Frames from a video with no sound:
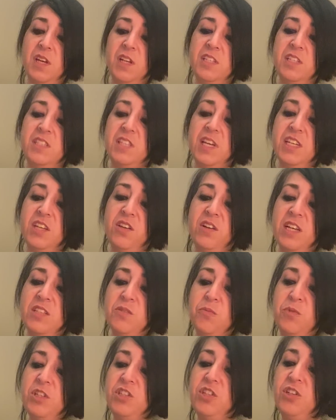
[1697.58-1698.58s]
It's like you guys
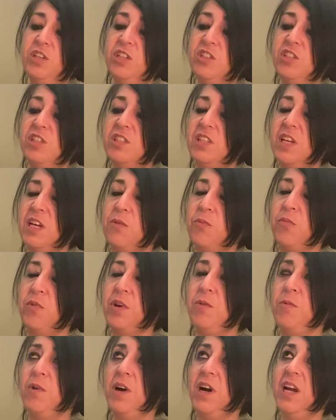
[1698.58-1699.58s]
wish you could just like
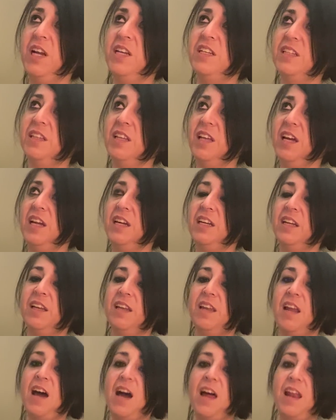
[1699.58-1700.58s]
rewind and like
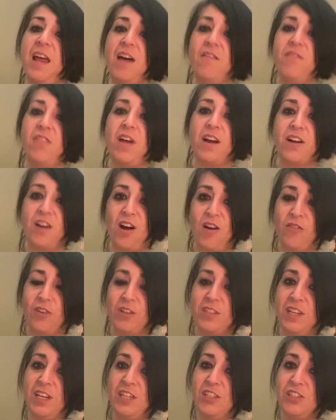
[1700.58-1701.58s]
not have that
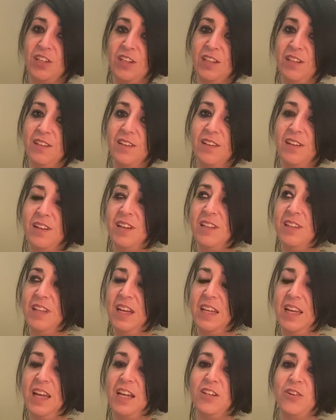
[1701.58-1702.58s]
conversation, and
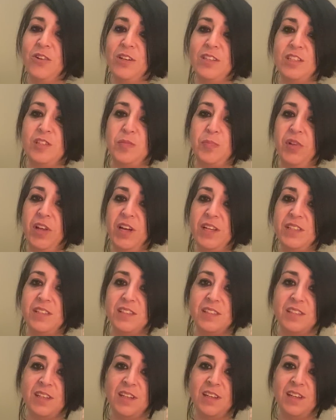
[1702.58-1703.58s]
like ignorance is
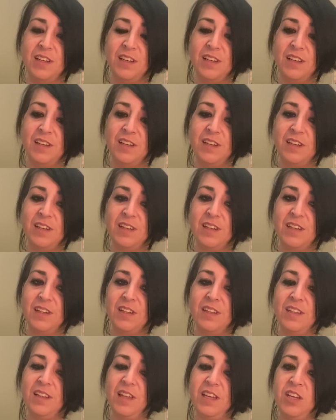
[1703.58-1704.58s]
bliss.
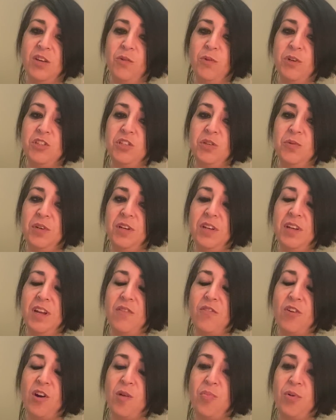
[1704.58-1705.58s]
Like you wish you would have
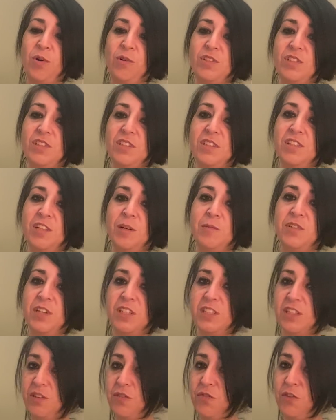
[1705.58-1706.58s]
never approached the
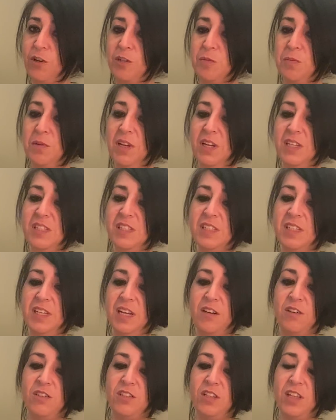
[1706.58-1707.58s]
subject in the first place is the
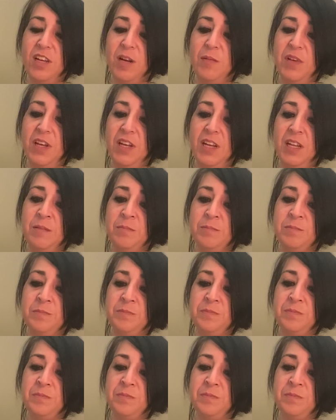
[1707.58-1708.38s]
energy that I'm getting.